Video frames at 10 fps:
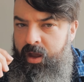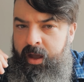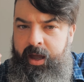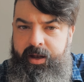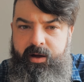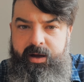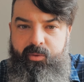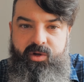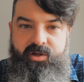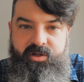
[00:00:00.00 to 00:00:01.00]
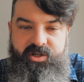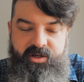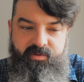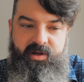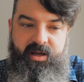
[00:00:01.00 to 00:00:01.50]
And I would
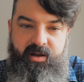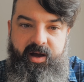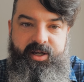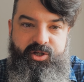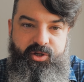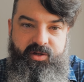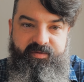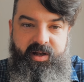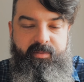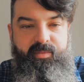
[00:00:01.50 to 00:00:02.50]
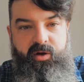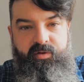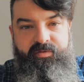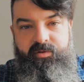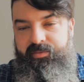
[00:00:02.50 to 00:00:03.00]
generally like to develop my
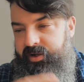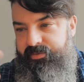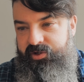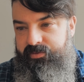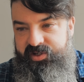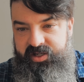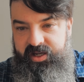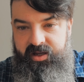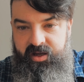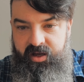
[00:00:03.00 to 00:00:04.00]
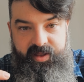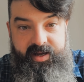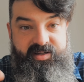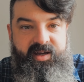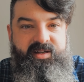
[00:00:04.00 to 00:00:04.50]
own film, but I'm so busy.
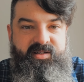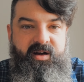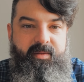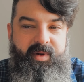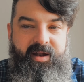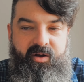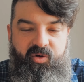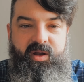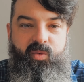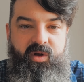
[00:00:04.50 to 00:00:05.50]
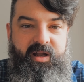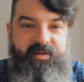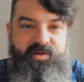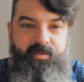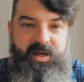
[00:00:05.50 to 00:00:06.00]
That takes time, and I really would
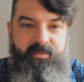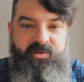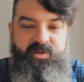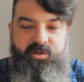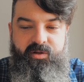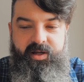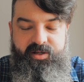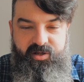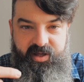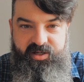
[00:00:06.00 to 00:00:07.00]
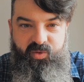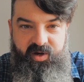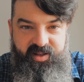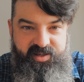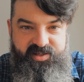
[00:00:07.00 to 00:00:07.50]
love to be able to do that. So that's
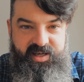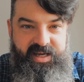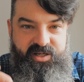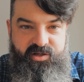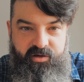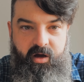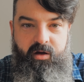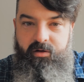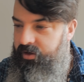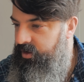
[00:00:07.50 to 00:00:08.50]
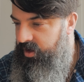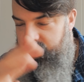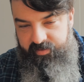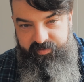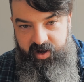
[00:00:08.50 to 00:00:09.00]
why this needs to go
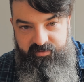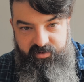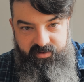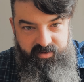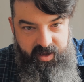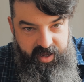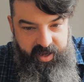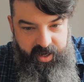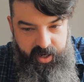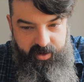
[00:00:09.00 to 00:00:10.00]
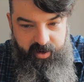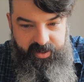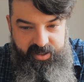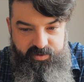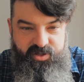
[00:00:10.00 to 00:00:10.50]
viral, and I
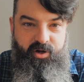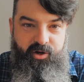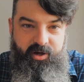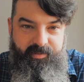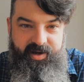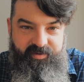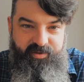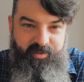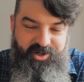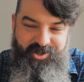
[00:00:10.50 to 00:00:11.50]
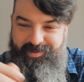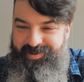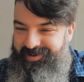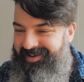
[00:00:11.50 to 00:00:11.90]
need to start earning money from YouTube.